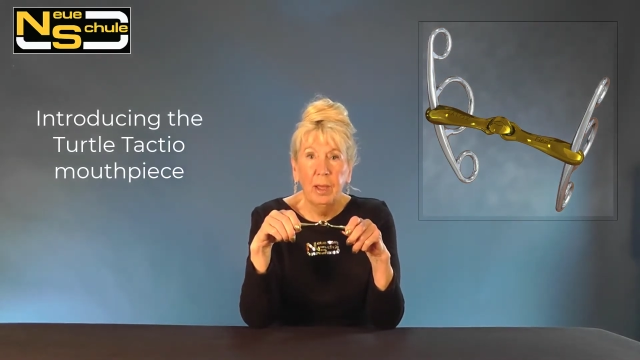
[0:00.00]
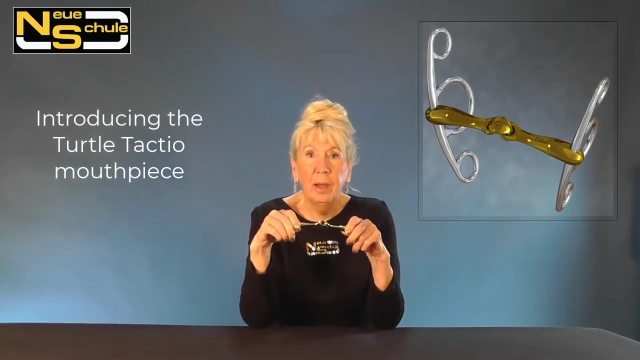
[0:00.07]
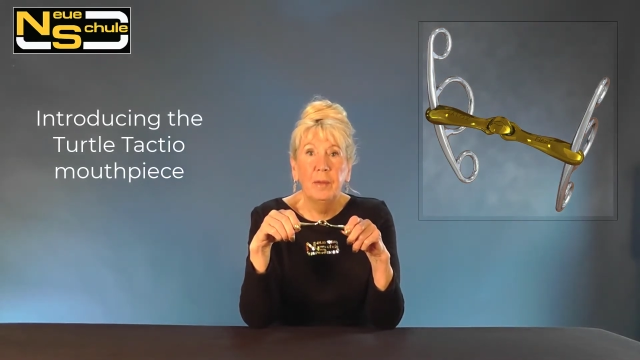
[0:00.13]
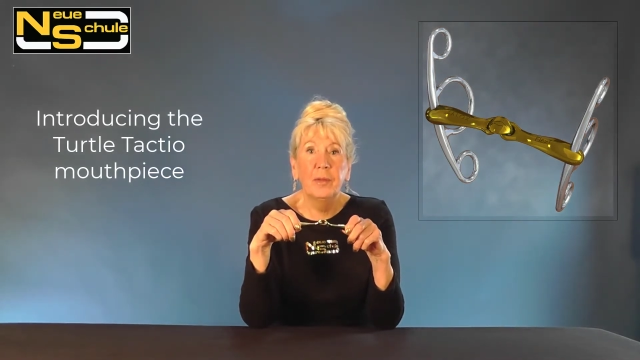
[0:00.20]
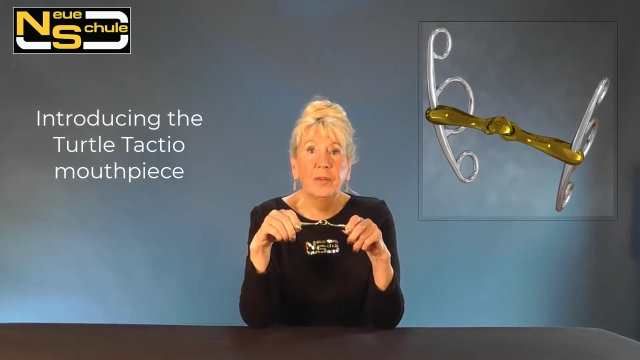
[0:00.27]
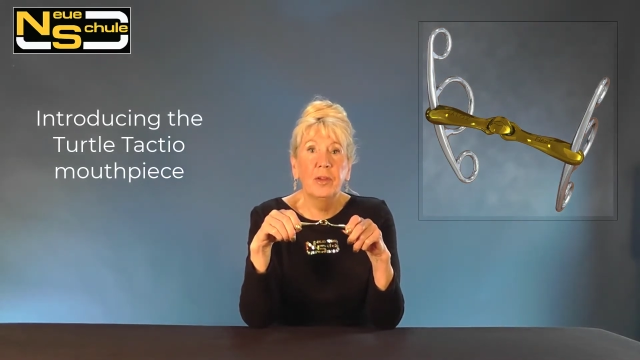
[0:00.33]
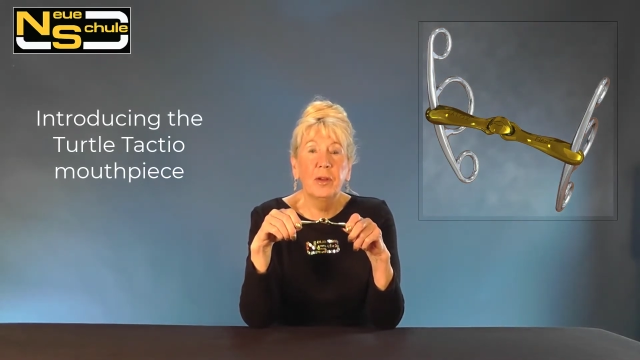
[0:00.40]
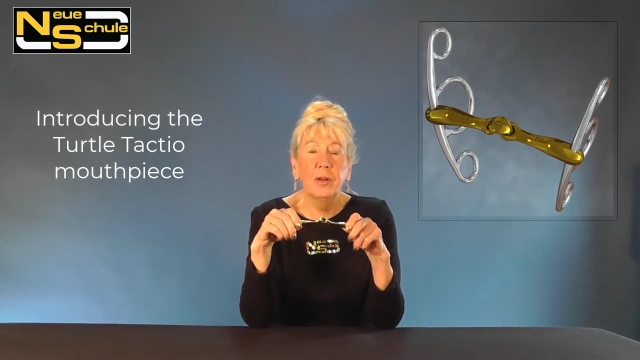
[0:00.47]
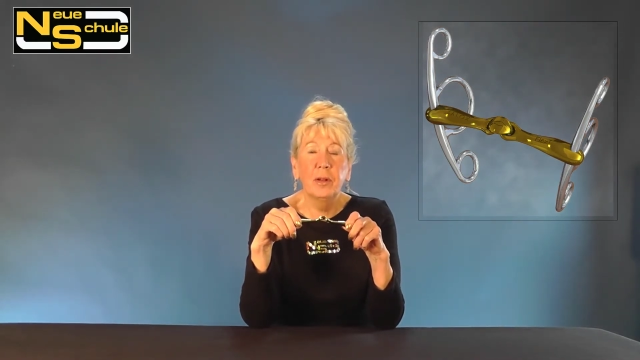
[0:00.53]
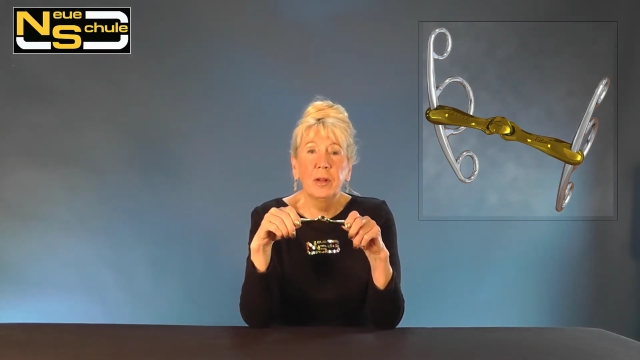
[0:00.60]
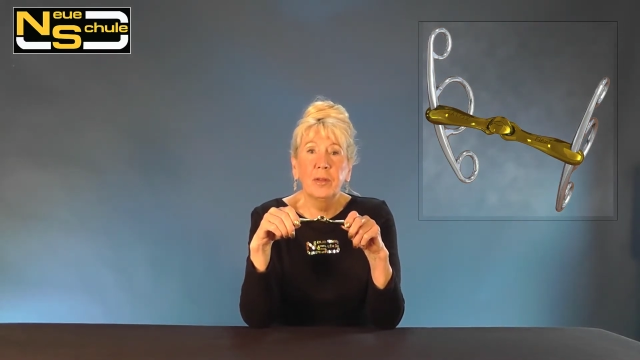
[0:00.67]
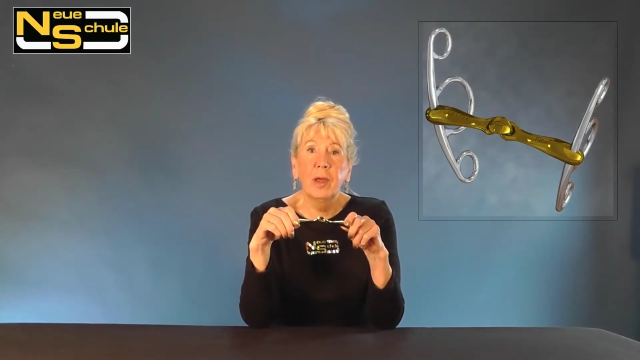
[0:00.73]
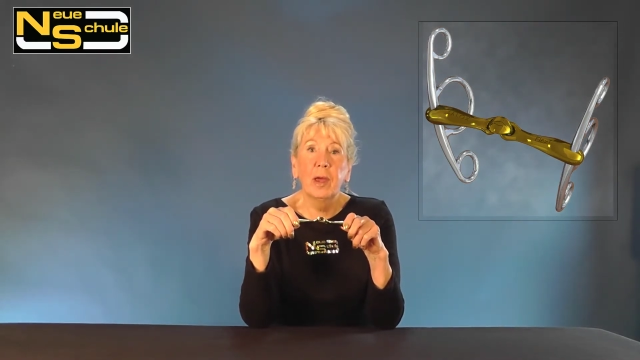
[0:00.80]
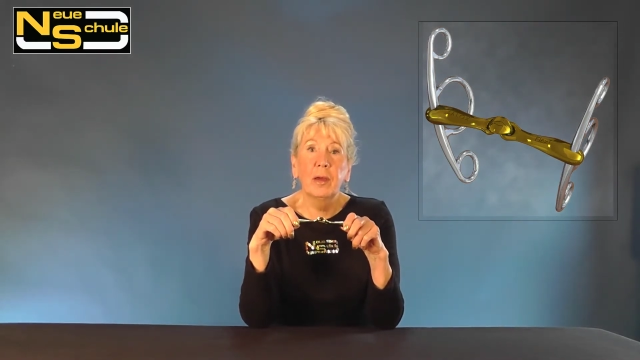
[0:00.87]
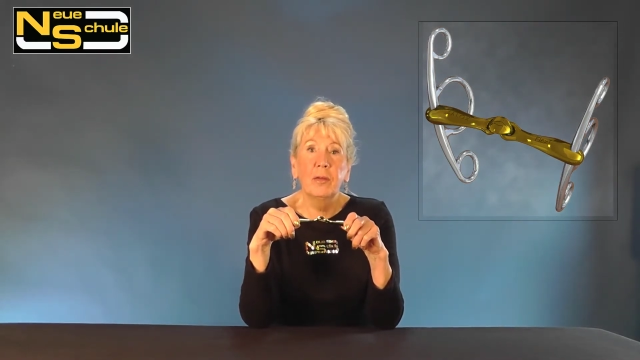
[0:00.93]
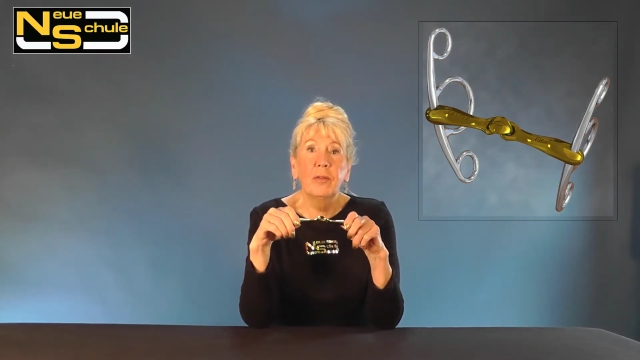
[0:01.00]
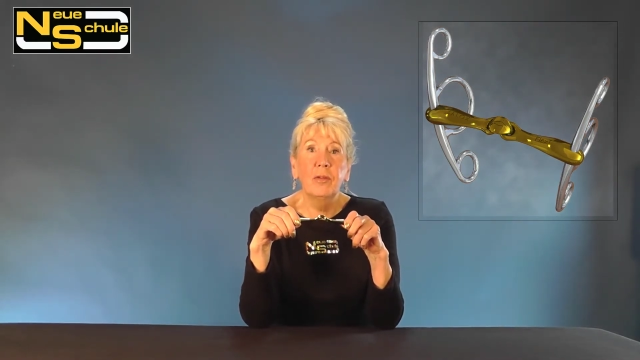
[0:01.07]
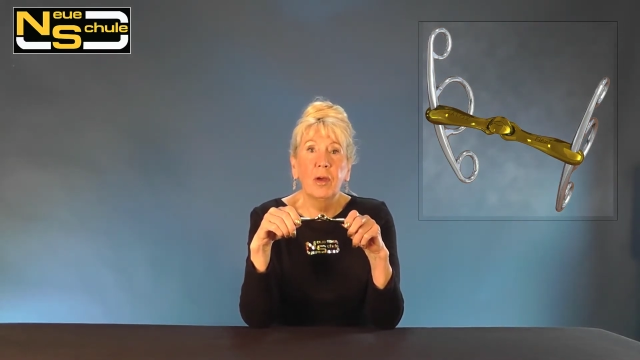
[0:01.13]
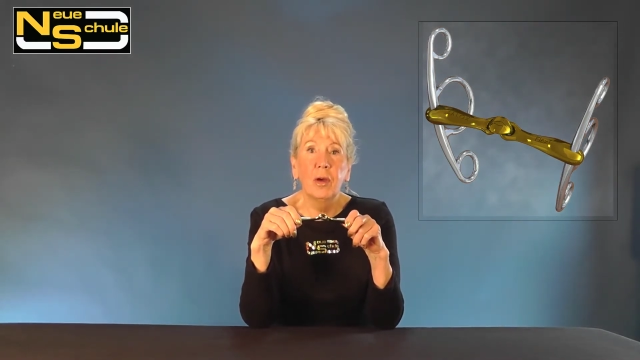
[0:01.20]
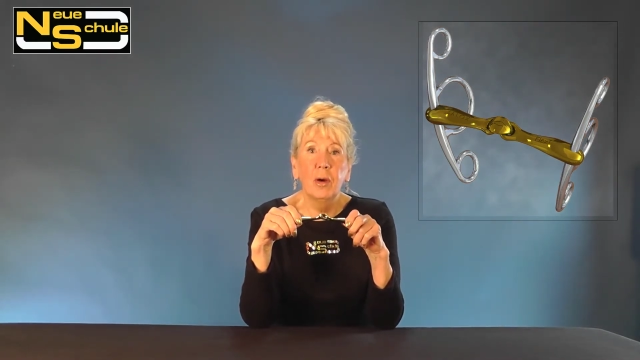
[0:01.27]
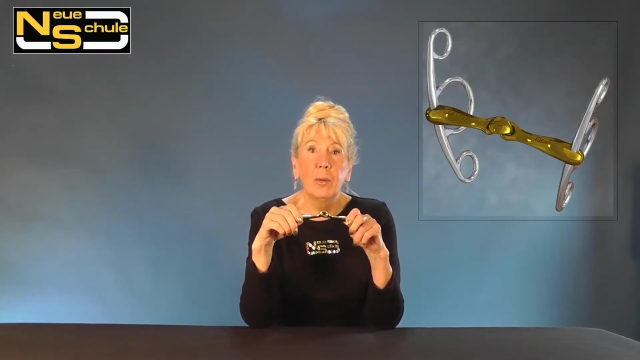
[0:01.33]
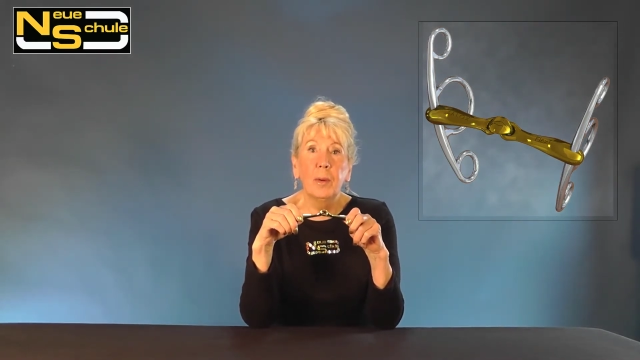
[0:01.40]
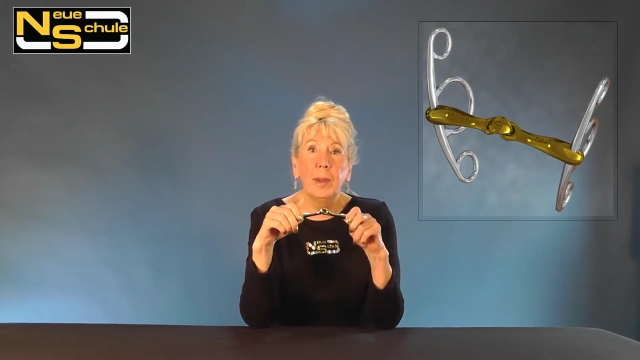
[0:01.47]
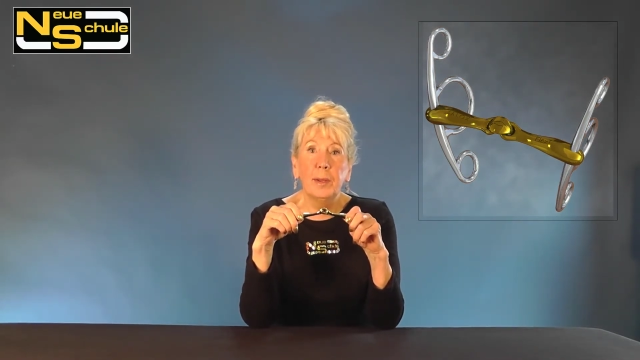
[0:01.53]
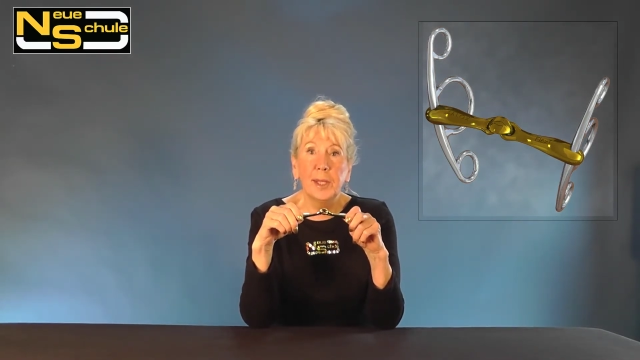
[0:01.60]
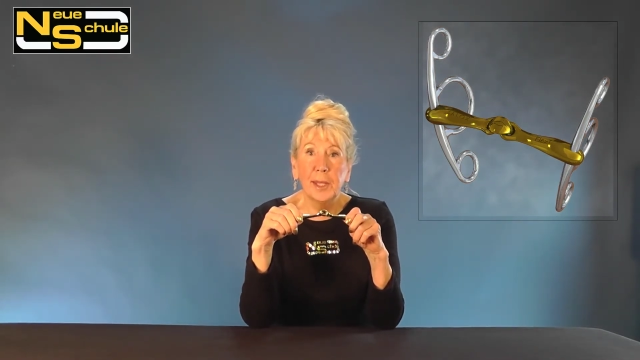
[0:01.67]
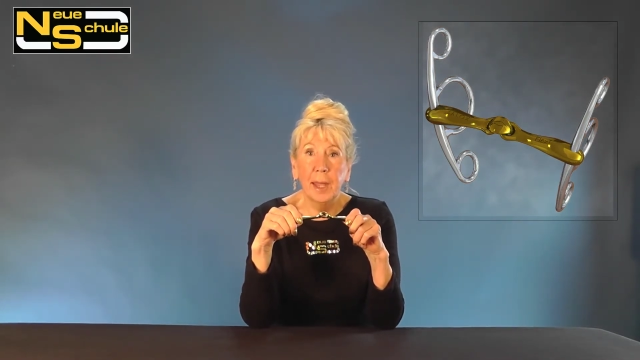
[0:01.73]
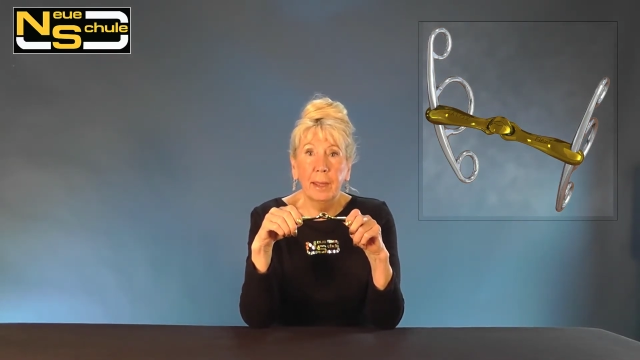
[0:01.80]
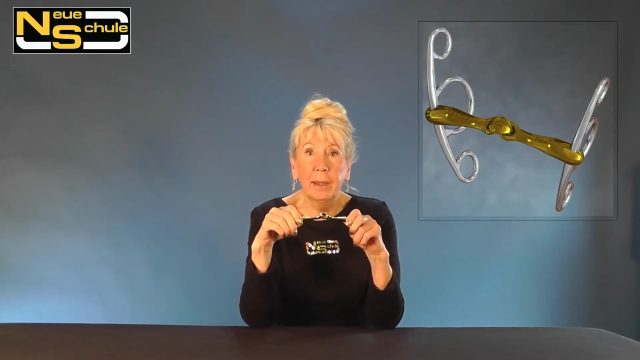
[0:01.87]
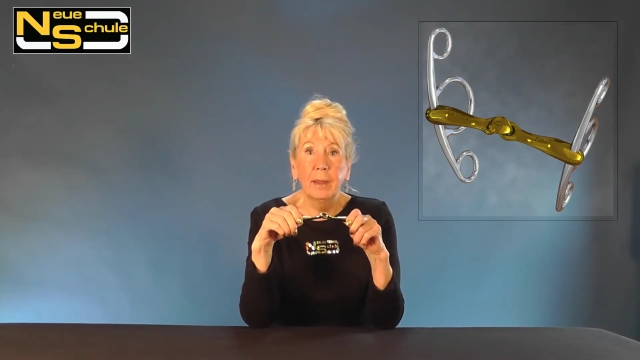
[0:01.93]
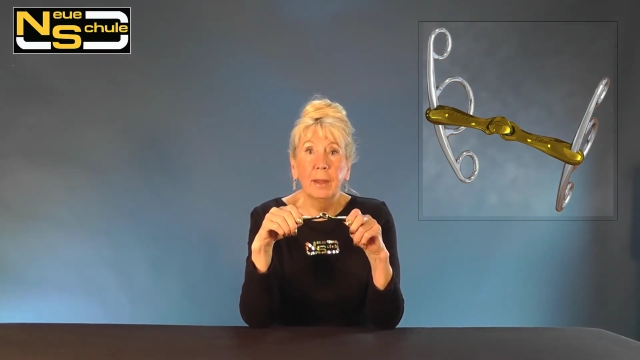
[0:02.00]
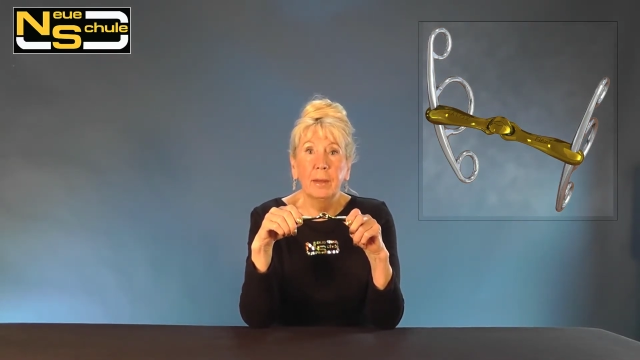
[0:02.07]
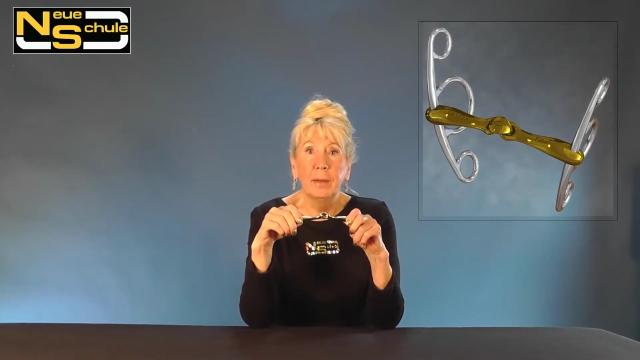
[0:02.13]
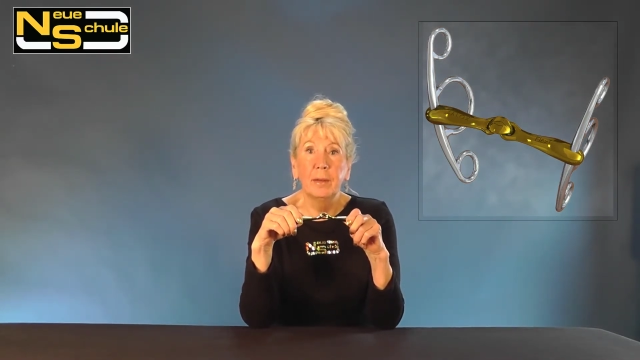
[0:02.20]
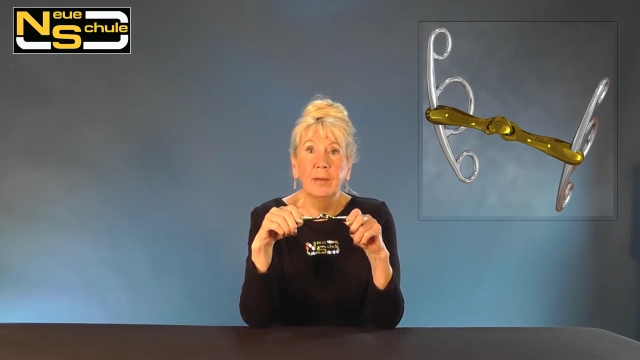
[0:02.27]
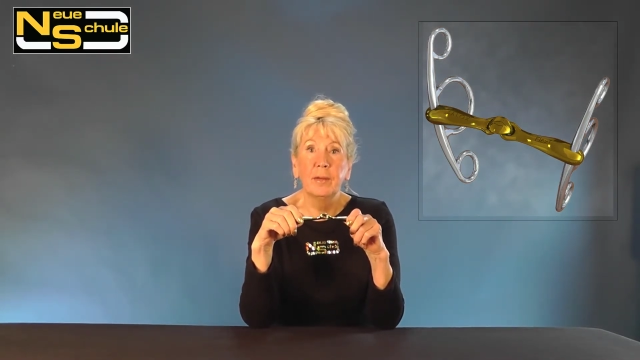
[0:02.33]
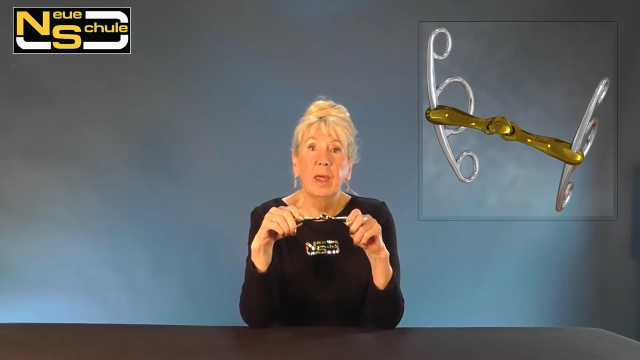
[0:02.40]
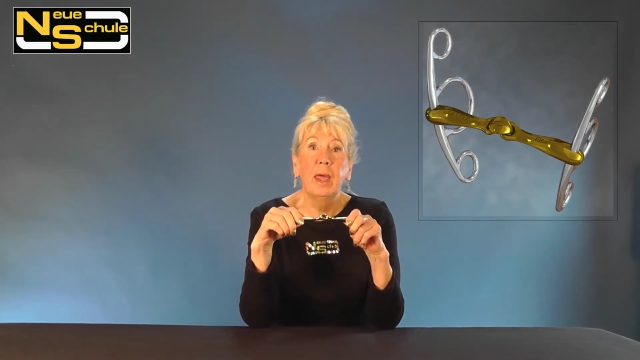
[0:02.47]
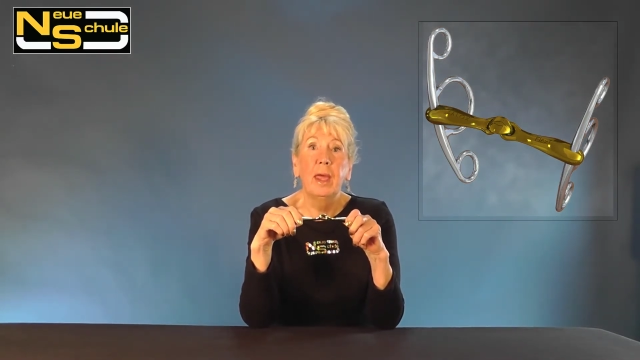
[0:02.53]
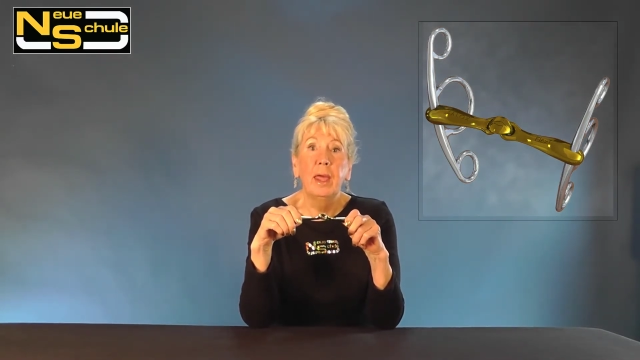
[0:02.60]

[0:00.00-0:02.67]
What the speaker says: and the Turtle Tactio is second